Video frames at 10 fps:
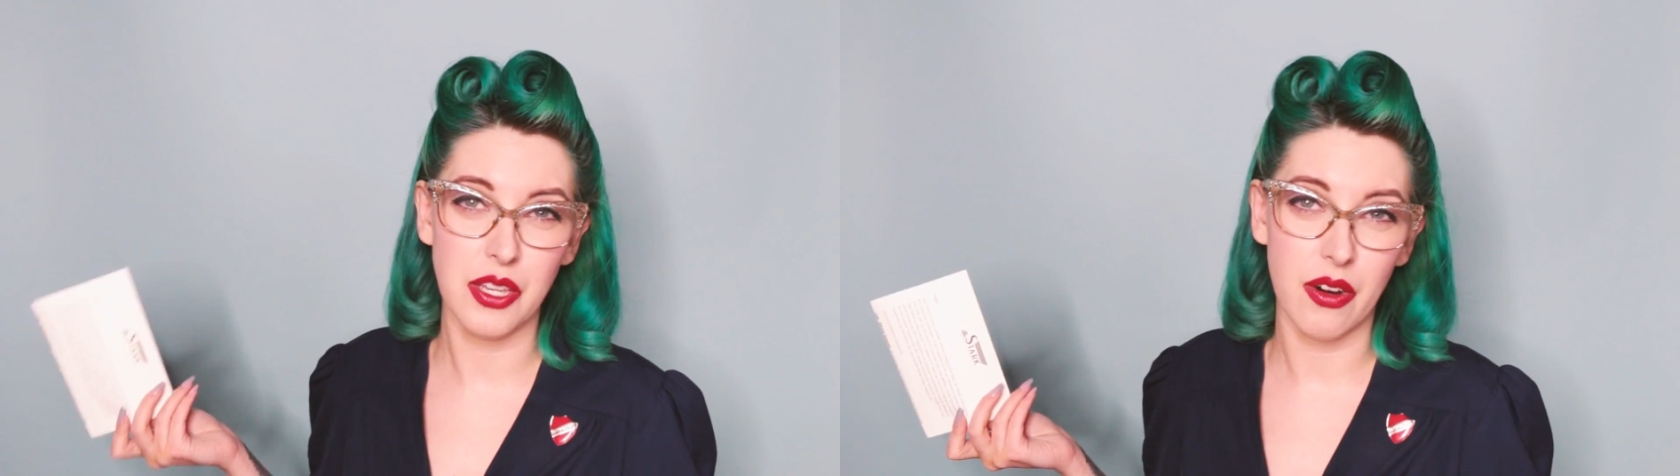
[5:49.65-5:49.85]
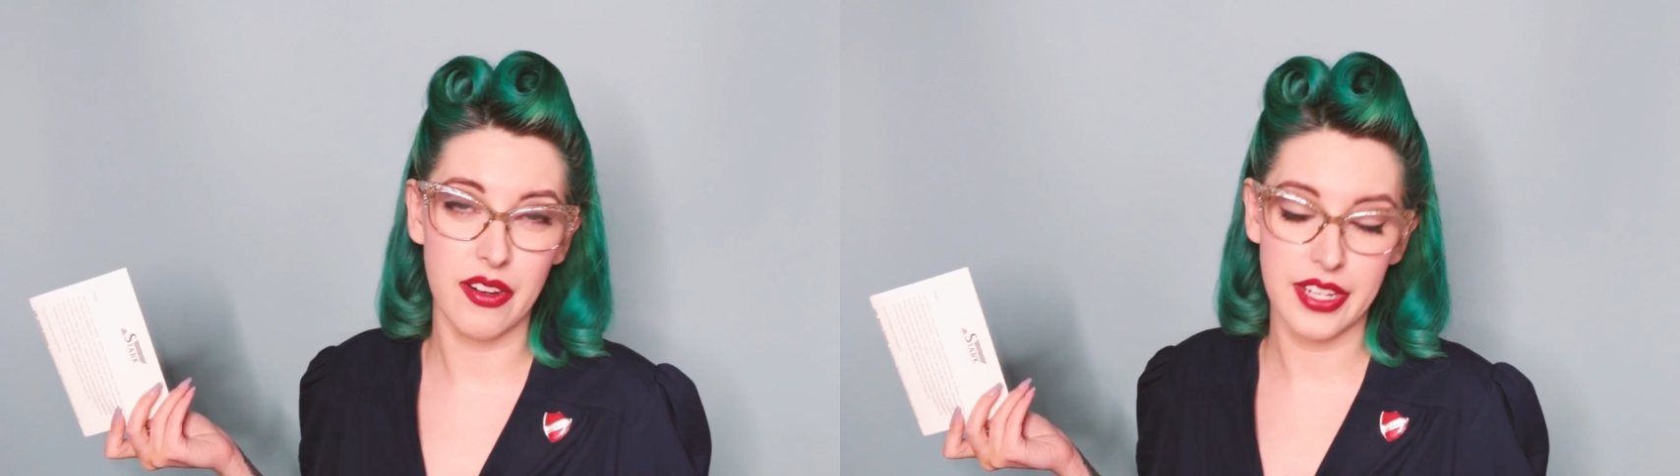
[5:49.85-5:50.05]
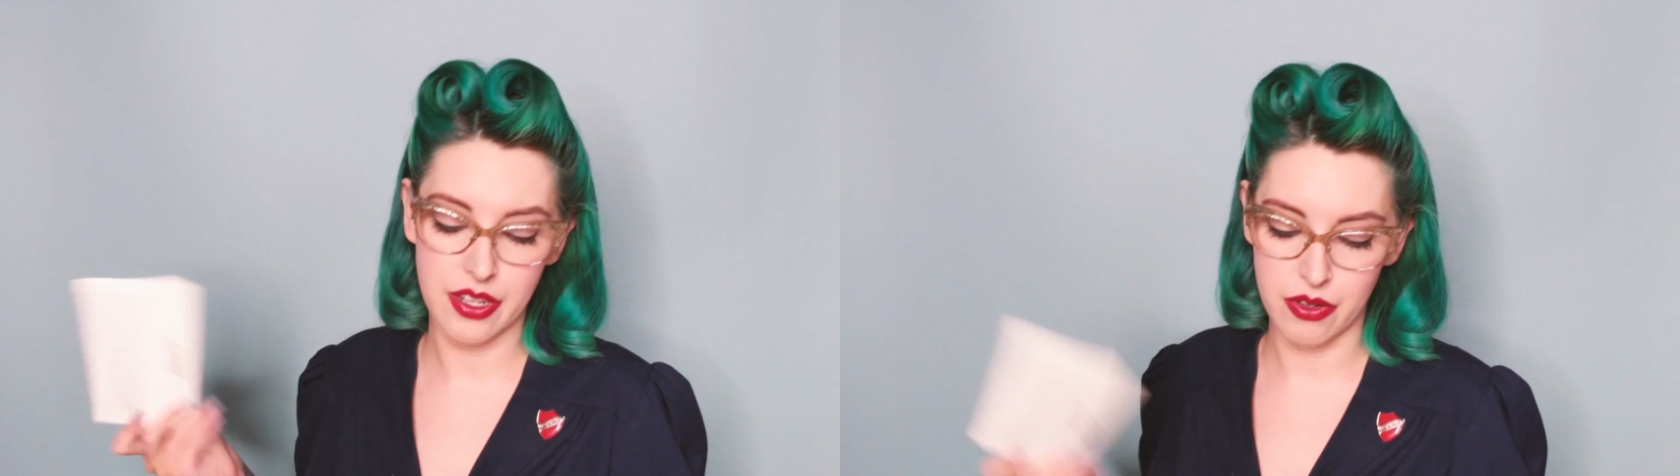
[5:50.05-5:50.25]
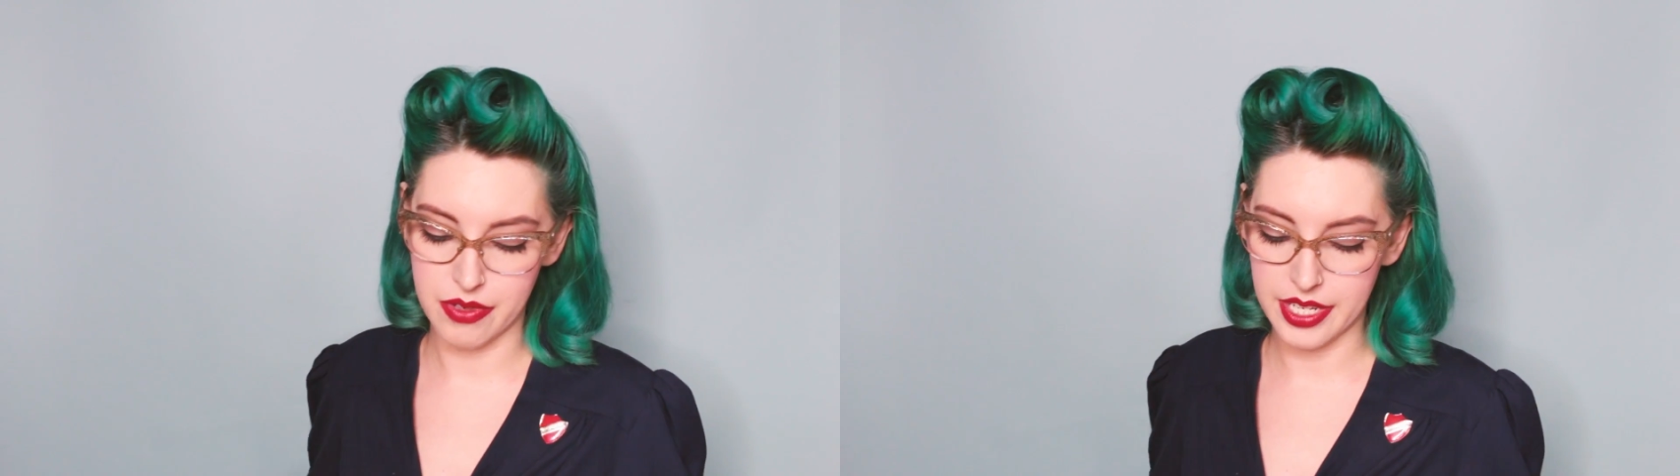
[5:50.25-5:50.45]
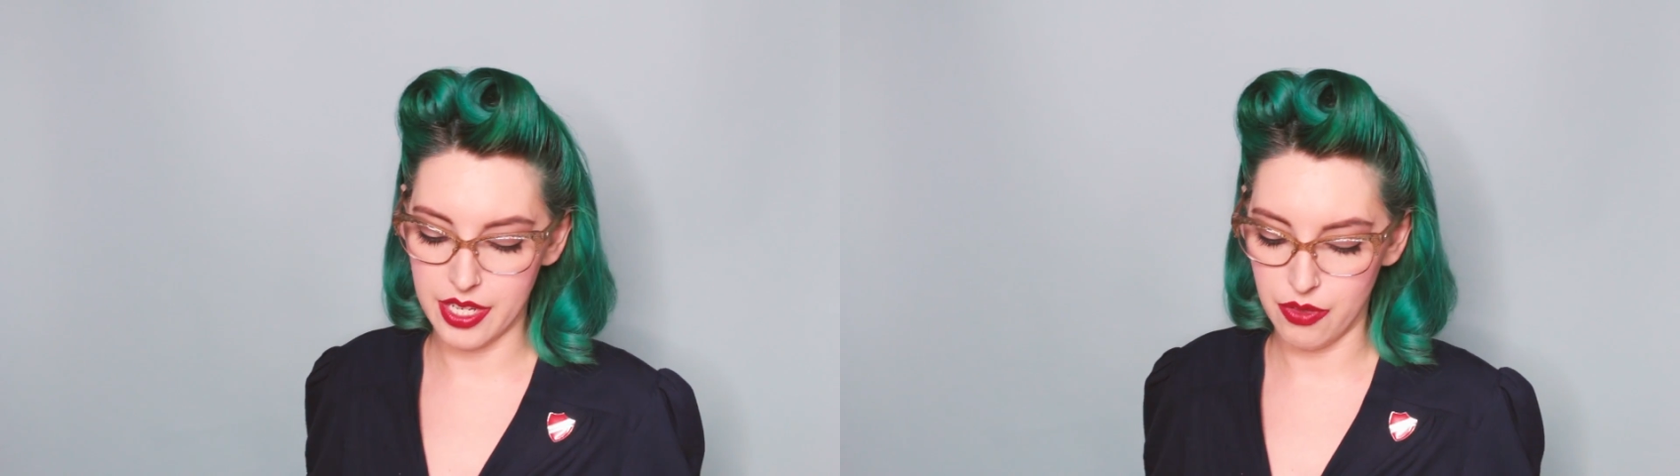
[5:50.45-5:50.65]
you already
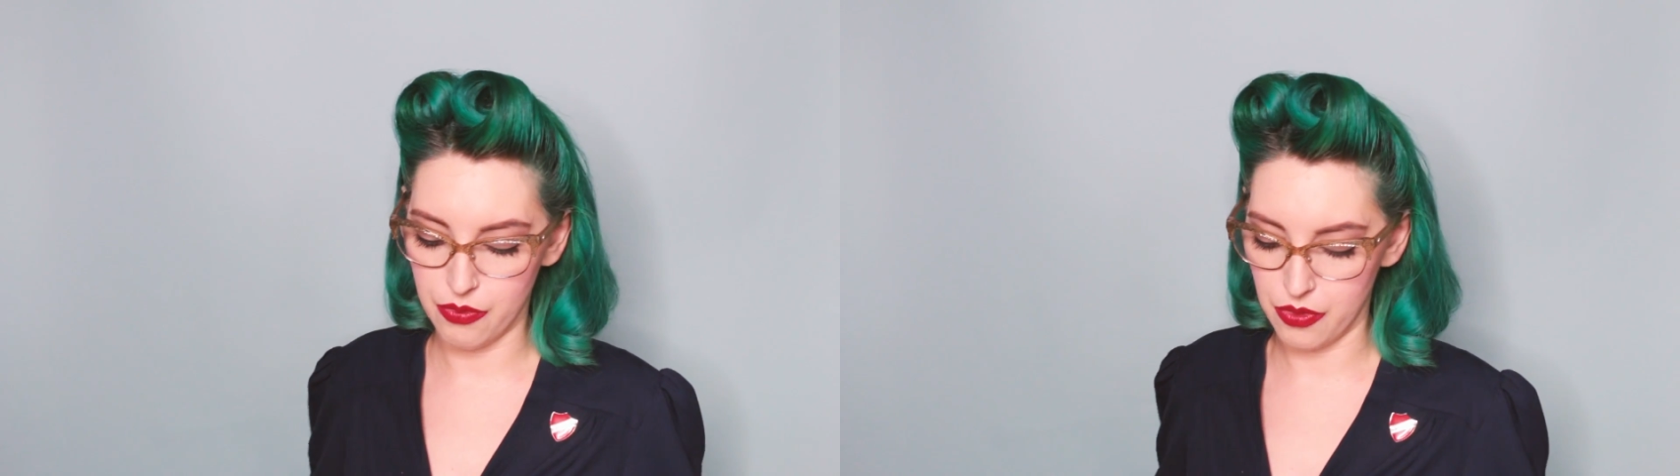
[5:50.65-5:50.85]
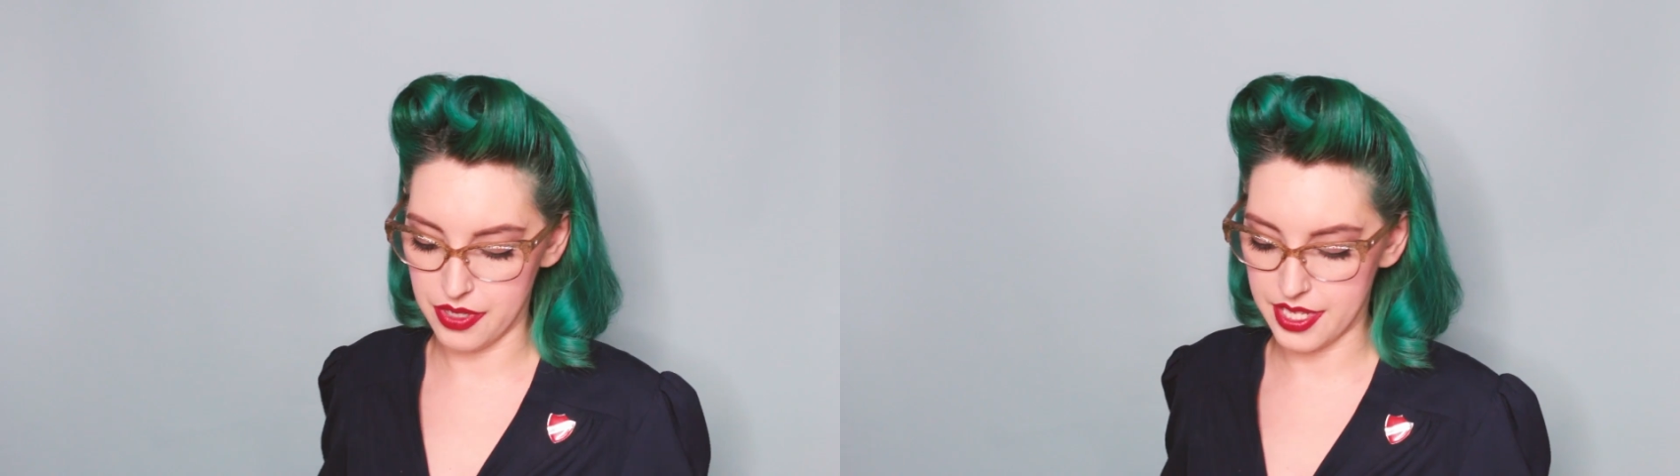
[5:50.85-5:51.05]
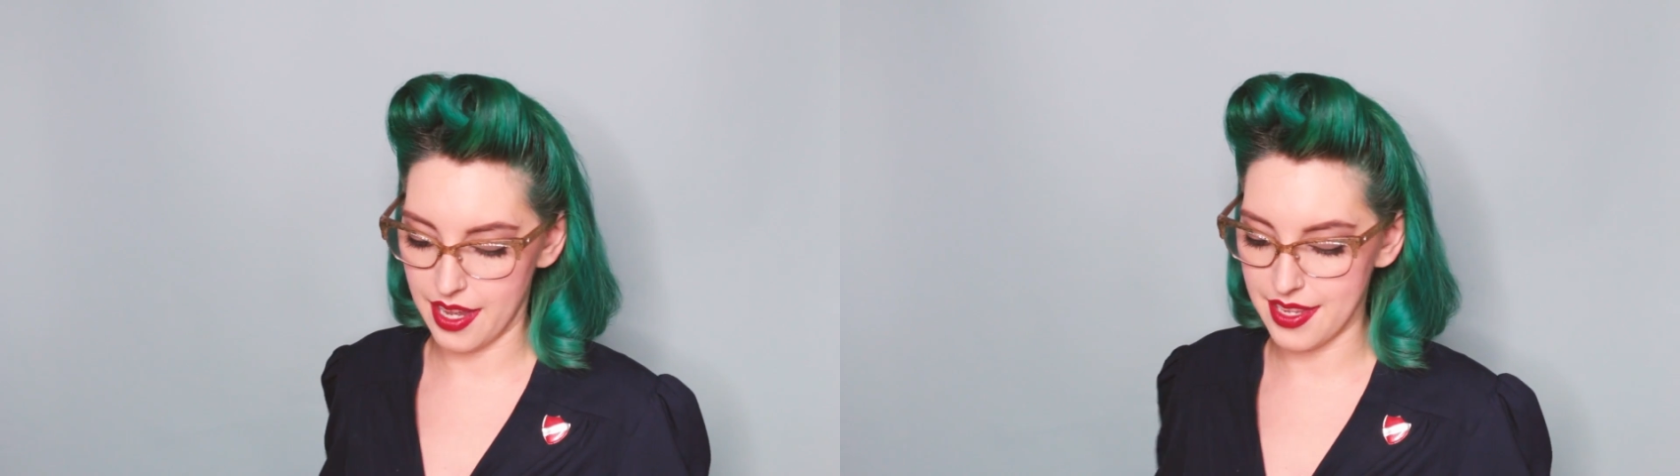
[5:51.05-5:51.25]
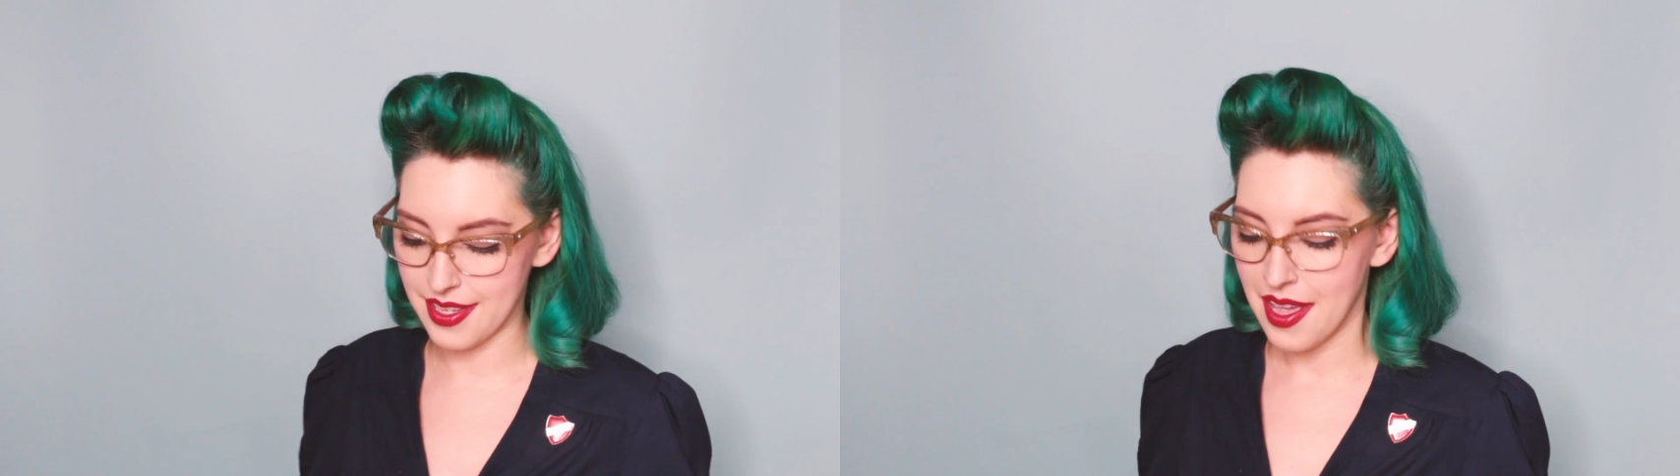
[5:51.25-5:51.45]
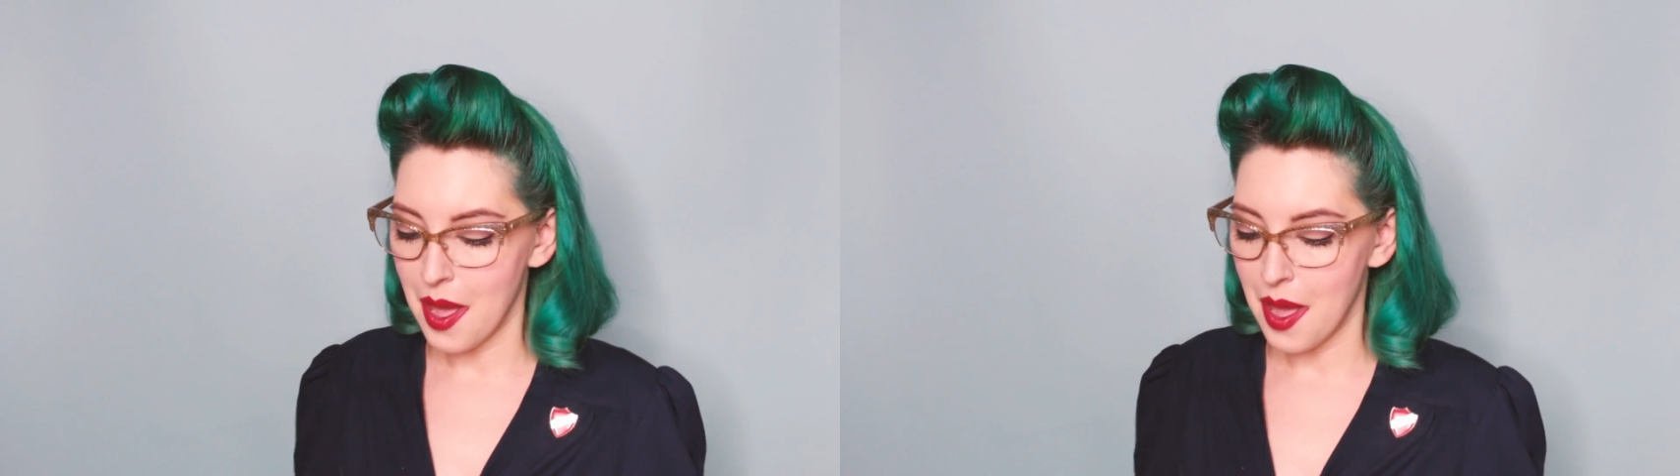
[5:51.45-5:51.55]
owned in full size